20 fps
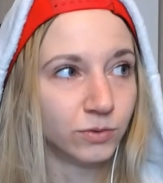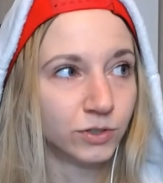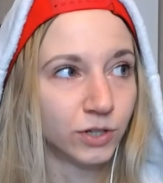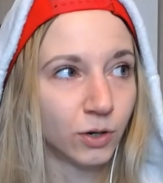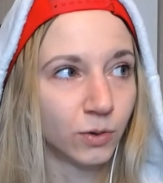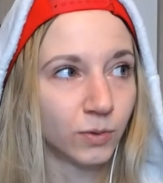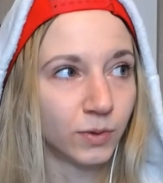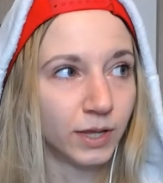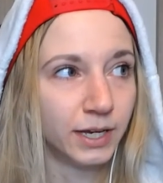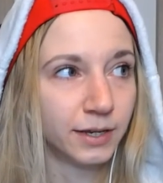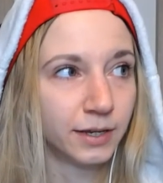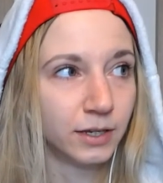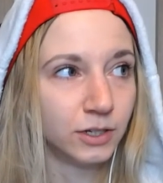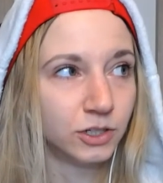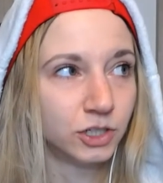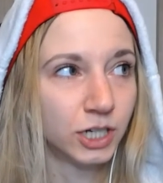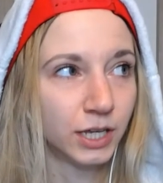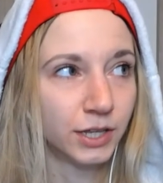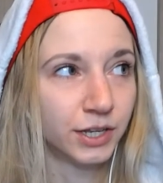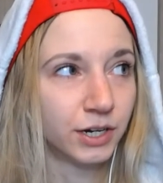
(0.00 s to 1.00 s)
don't like
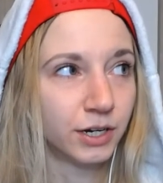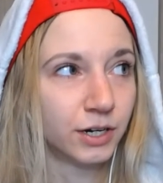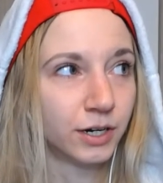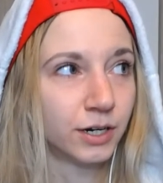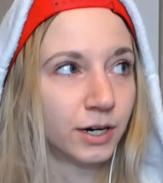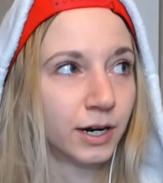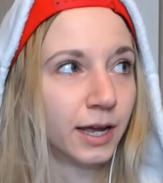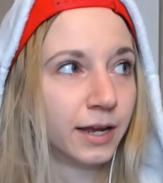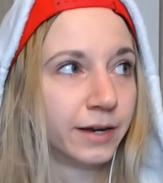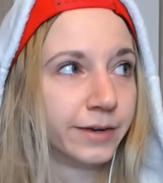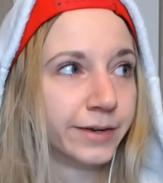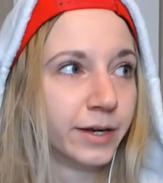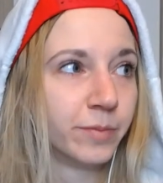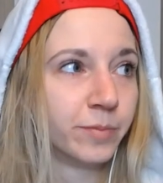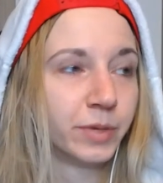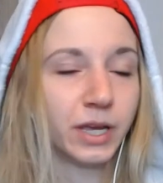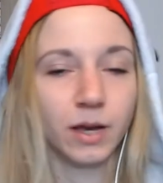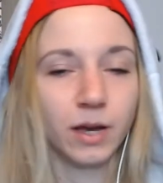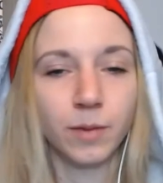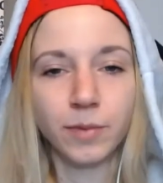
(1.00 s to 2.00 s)
each other end up
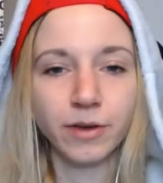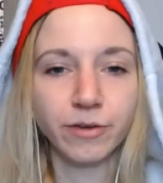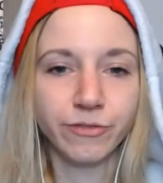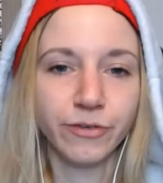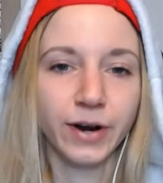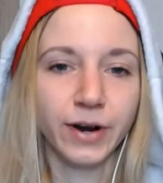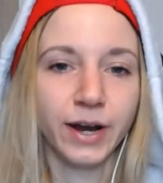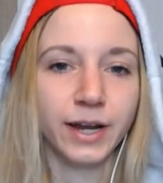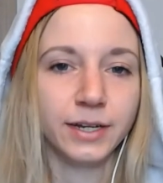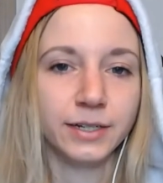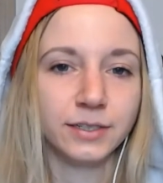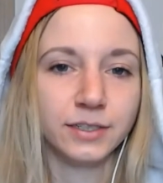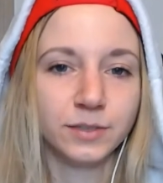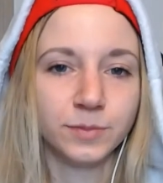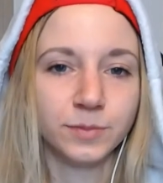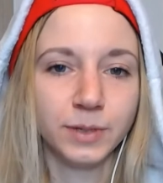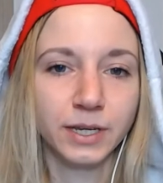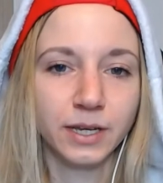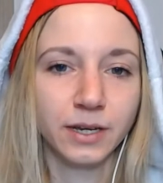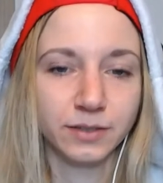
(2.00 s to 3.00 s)
becoming friends
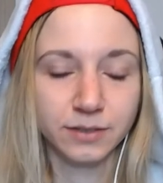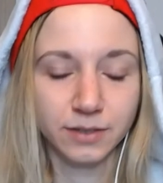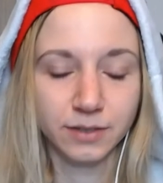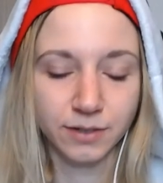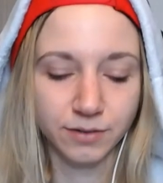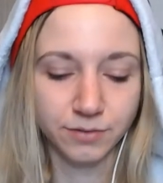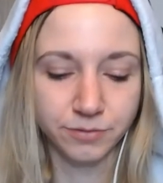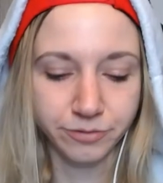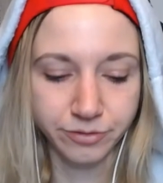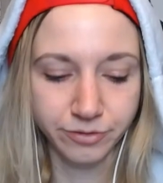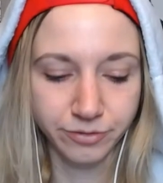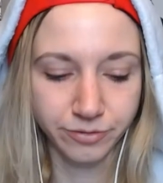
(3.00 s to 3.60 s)
because of